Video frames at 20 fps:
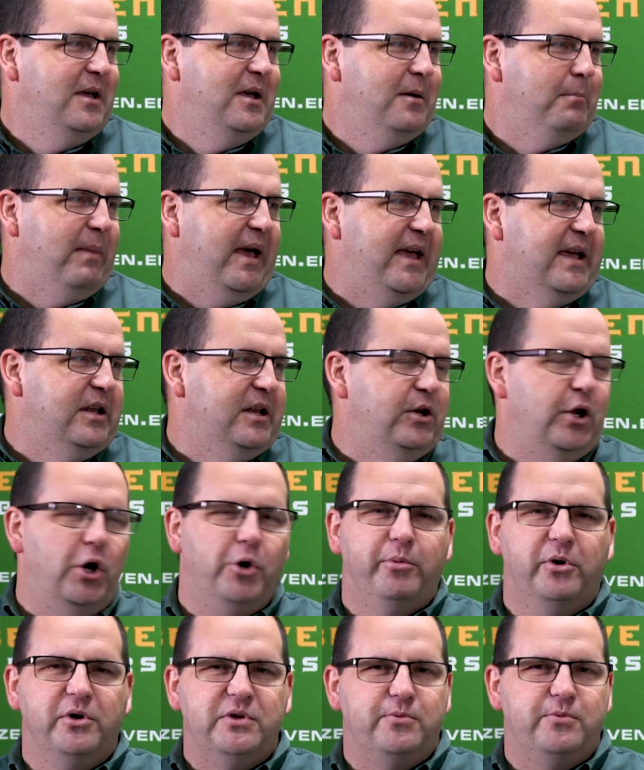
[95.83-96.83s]
Megan
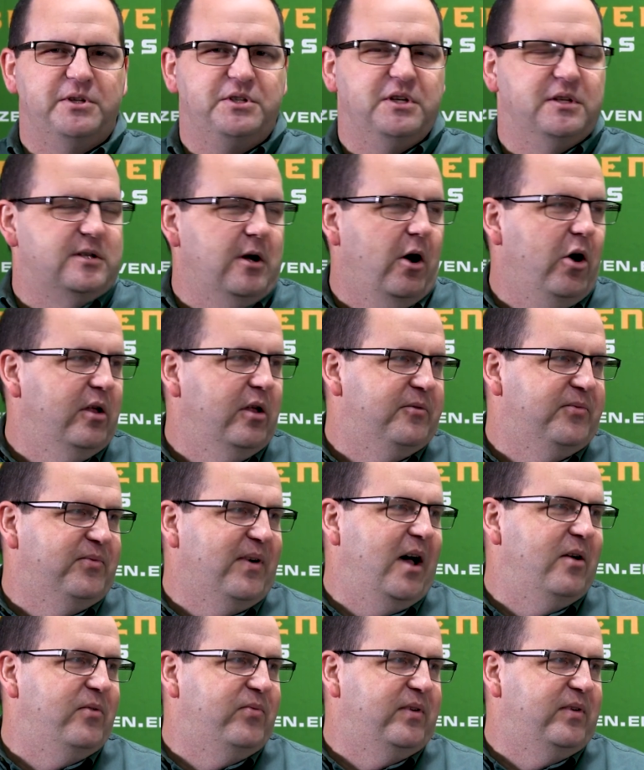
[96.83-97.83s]
Nobles, which is all of
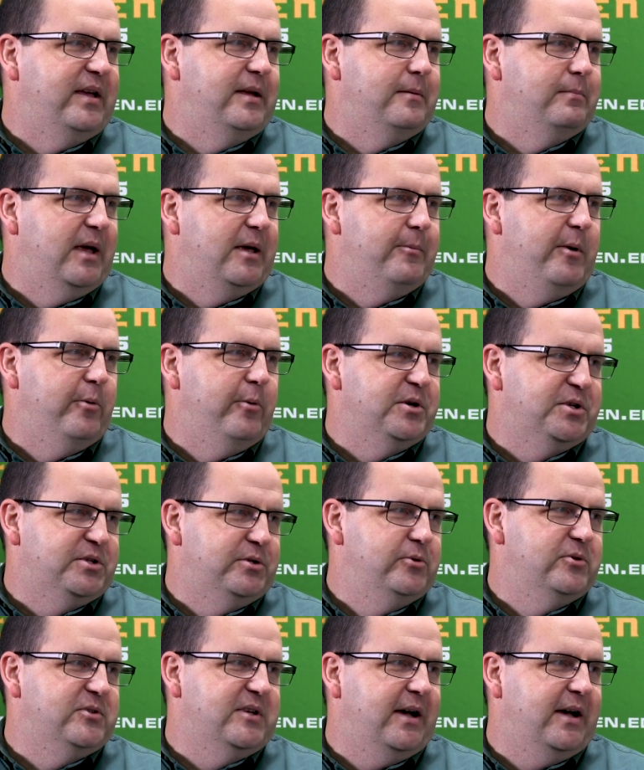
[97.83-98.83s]
5 feet, maybe with
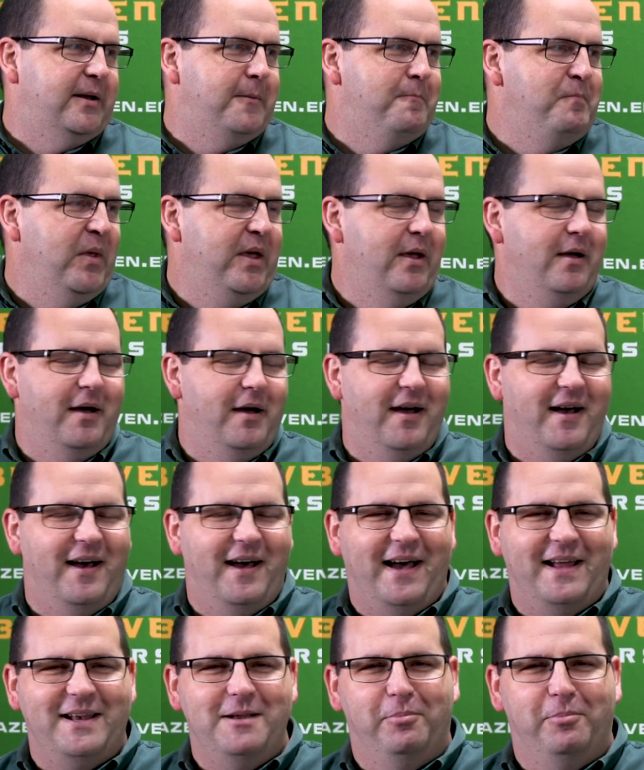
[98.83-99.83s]
shoes on,
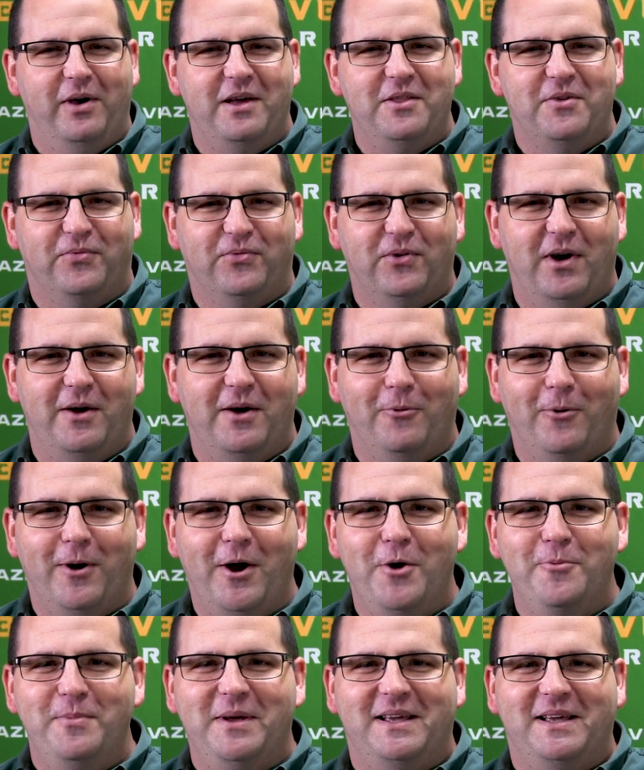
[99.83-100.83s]
had to play the front
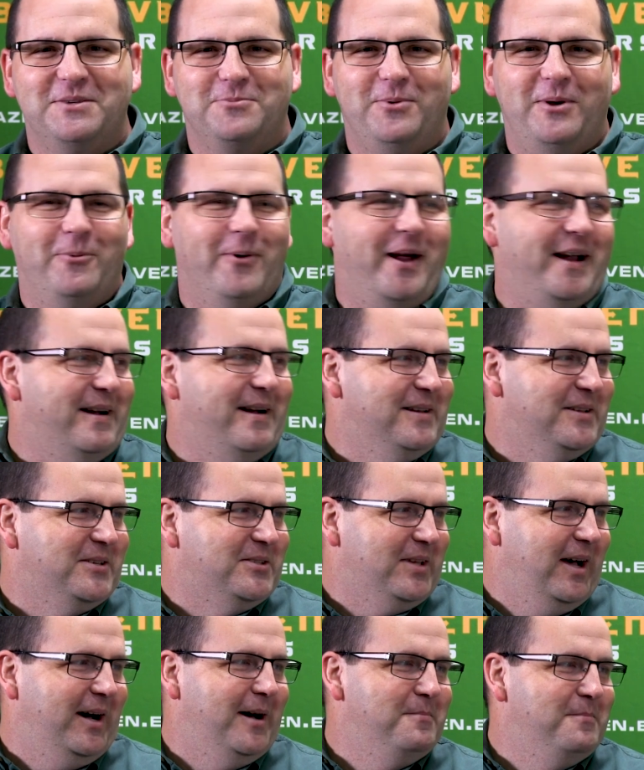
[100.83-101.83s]
row because we ran out of
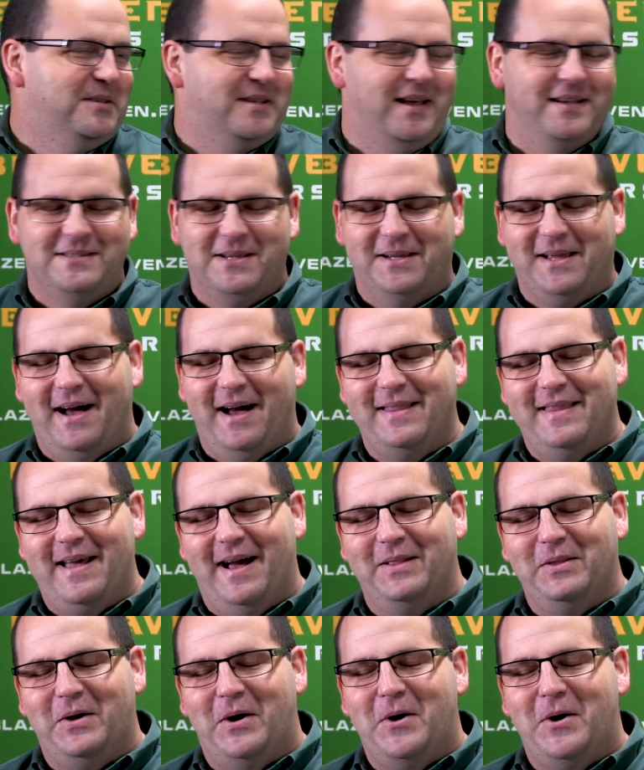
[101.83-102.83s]
subs because it got
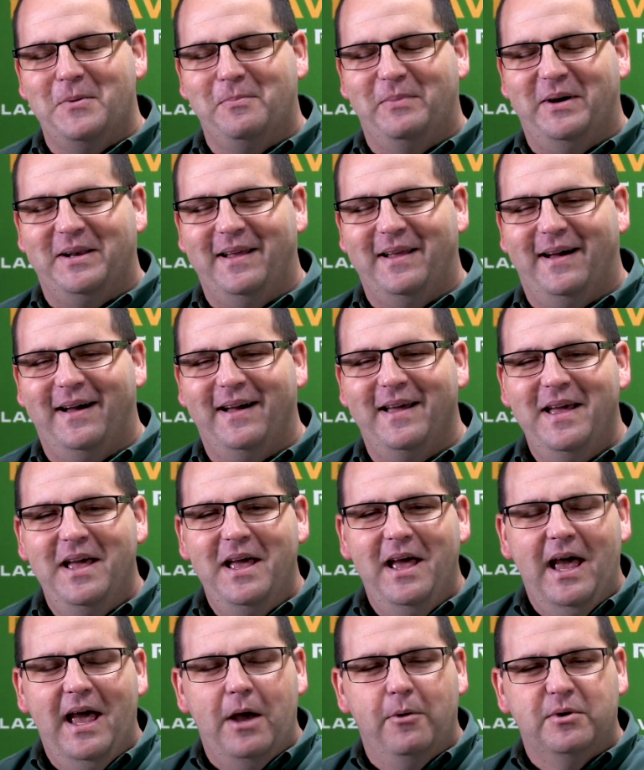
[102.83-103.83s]
that long. But
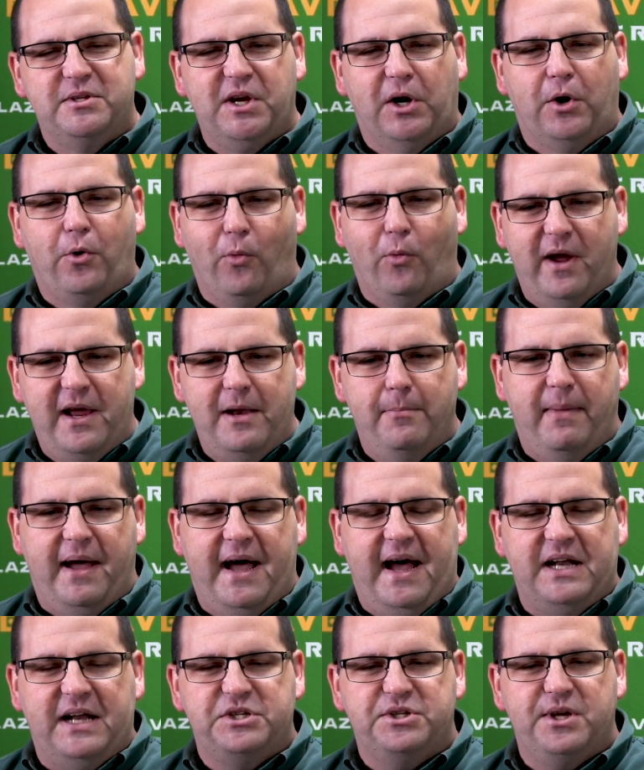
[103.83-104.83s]
it was a great
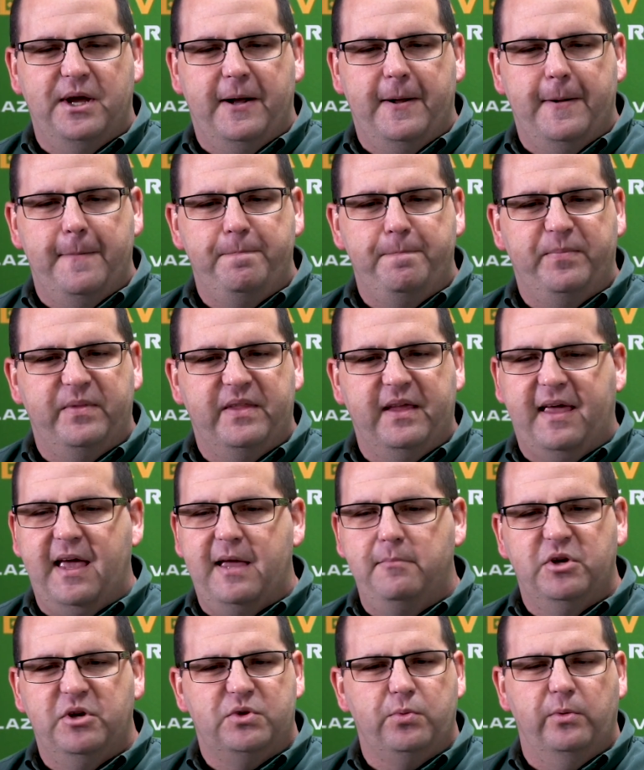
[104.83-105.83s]
match. The
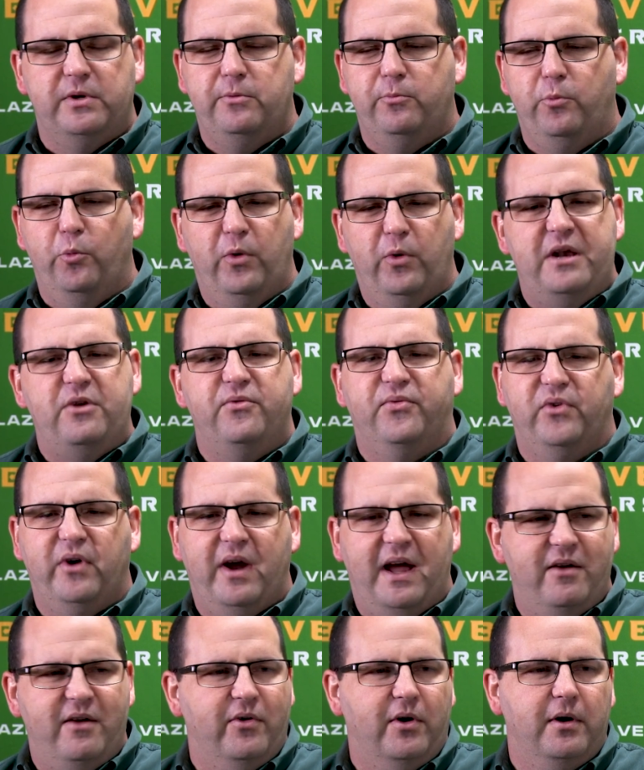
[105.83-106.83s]
game just went
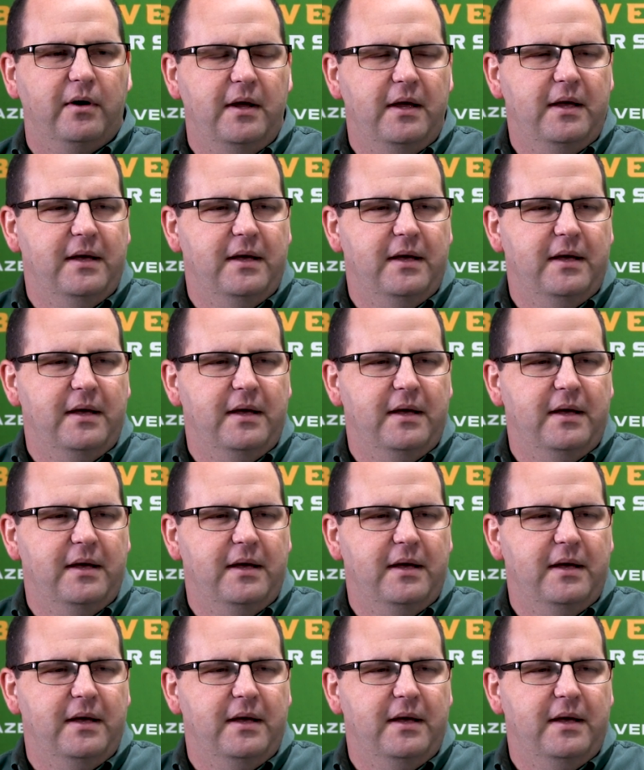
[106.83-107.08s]
forever.